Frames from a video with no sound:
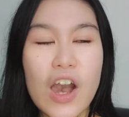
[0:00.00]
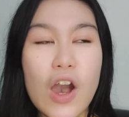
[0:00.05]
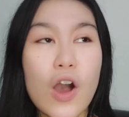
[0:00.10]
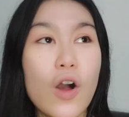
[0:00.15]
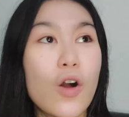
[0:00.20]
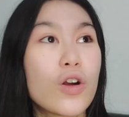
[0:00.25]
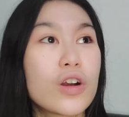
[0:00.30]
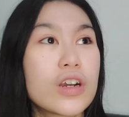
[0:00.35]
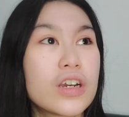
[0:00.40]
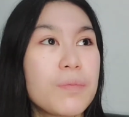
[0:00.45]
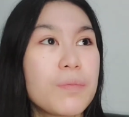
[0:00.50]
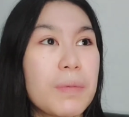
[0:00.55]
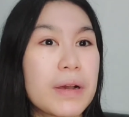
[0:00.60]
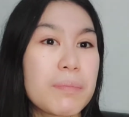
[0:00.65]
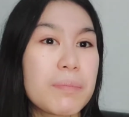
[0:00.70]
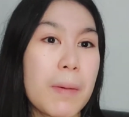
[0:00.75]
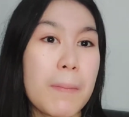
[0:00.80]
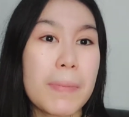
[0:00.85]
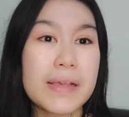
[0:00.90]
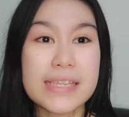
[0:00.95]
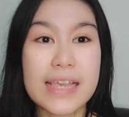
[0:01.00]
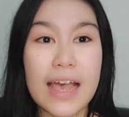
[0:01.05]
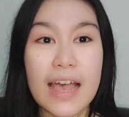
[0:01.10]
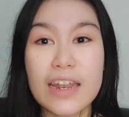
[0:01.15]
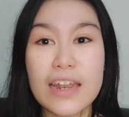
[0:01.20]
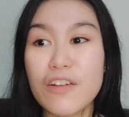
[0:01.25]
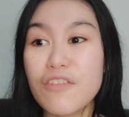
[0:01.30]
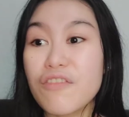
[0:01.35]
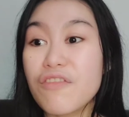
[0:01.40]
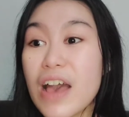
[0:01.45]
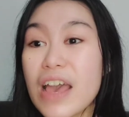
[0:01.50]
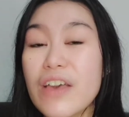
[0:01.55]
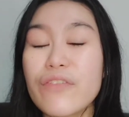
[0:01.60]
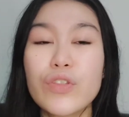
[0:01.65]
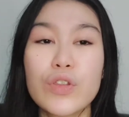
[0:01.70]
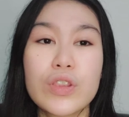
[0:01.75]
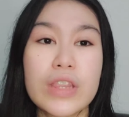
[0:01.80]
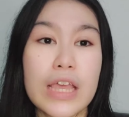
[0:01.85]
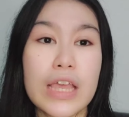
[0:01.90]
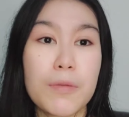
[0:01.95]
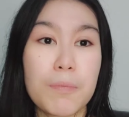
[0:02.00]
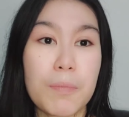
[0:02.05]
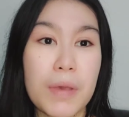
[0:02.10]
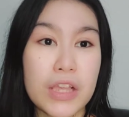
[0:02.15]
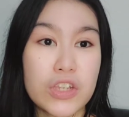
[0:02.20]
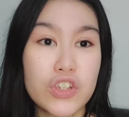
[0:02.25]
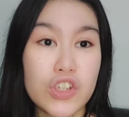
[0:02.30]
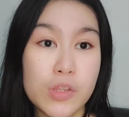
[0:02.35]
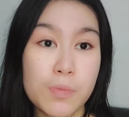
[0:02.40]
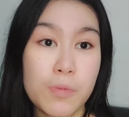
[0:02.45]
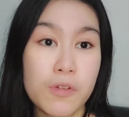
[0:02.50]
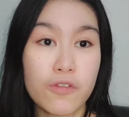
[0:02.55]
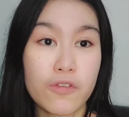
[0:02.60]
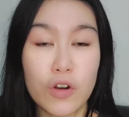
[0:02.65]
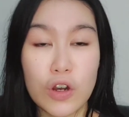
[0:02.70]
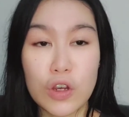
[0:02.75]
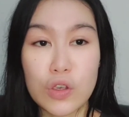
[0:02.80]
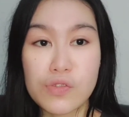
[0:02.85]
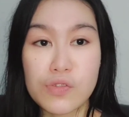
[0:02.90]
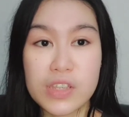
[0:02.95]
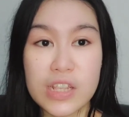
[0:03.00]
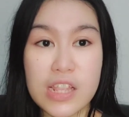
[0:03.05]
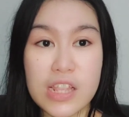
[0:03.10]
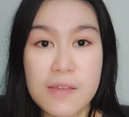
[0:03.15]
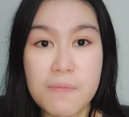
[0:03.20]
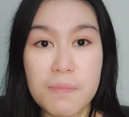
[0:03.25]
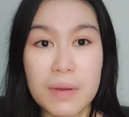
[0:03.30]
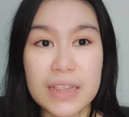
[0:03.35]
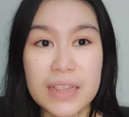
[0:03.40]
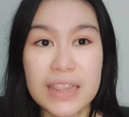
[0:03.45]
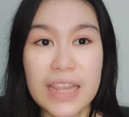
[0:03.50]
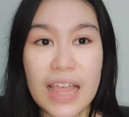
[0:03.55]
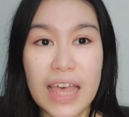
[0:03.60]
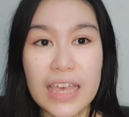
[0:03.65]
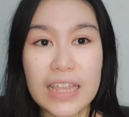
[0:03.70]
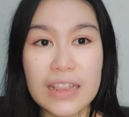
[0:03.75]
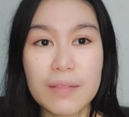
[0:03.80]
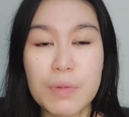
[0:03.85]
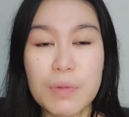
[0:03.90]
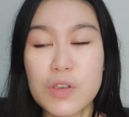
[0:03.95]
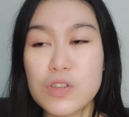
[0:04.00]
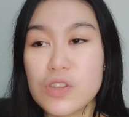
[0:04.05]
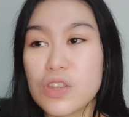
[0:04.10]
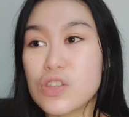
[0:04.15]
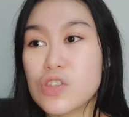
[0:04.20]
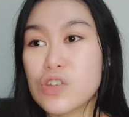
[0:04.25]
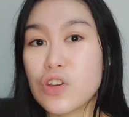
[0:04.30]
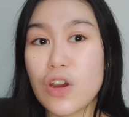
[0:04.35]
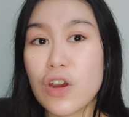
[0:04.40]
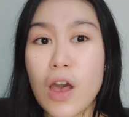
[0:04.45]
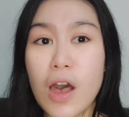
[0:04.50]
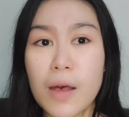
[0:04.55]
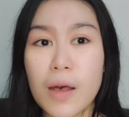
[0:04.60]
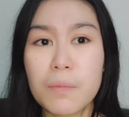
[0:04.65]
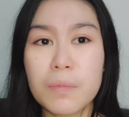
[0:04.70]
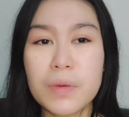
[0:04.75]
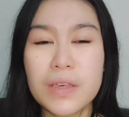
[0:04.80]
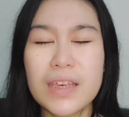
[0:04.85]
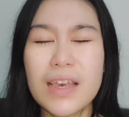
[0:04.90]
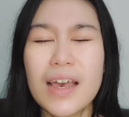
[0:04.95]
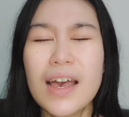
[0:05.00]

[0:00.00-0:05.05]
or magbabasa ka na 5 to 10 pages before you sleep at night because it's your hobby.